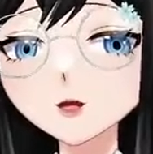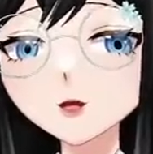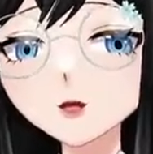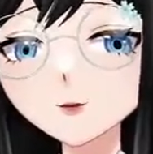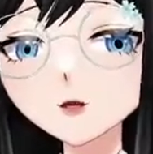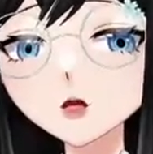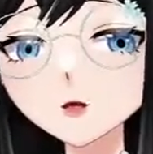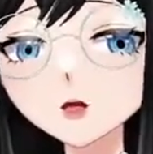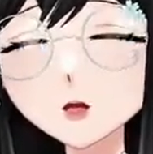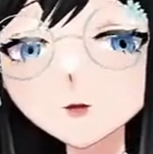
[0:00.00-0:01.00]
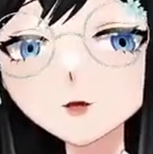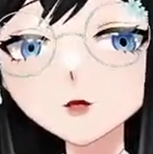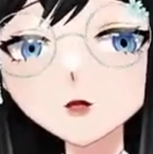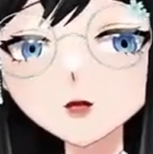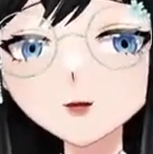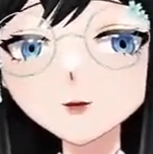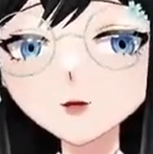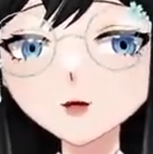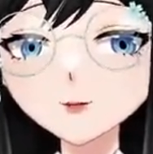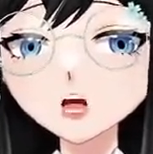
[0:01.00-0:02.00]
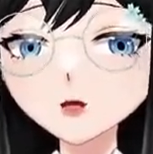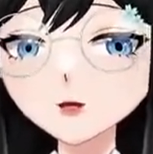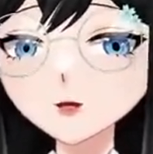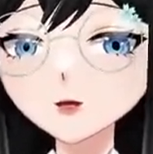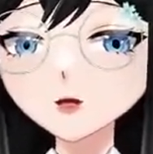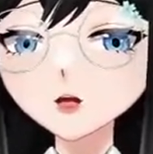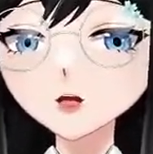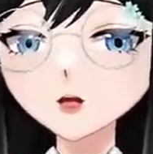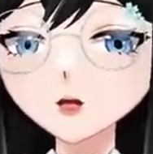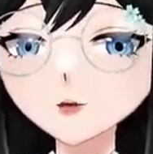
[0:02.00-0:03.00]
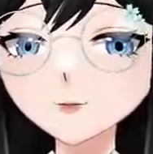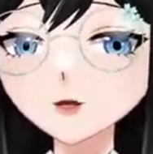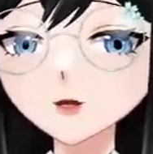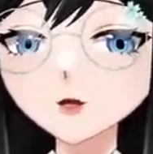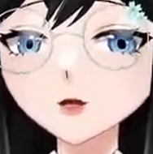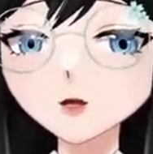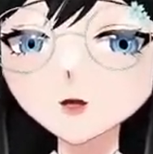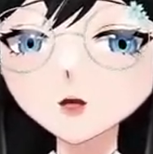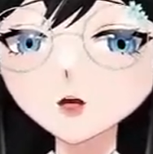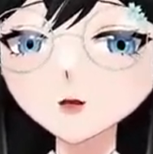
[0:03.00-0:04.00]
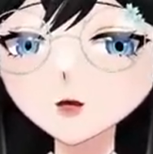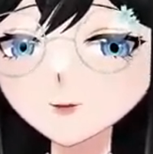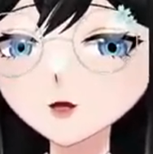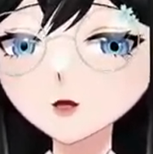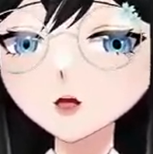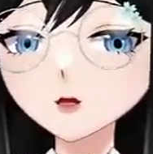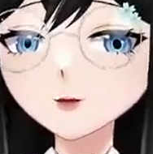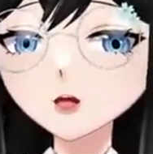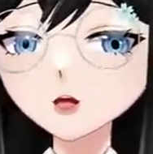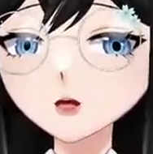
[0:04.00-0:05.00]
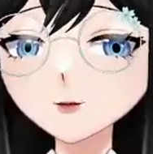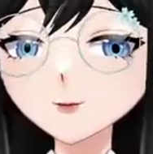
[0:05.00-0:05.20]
of chromatin for transcription factors in a given gene region,